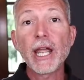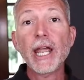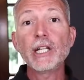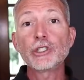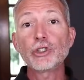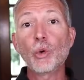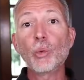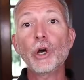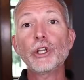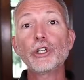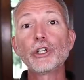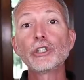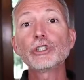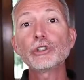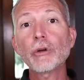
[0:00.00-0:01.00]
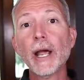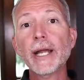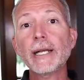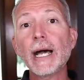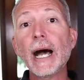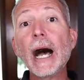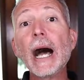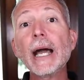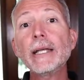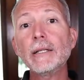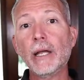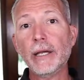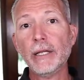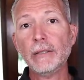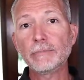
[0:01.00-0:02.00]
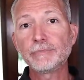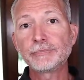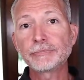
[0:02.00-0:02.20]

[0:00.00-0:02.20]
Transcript: And so what you're trying to highlight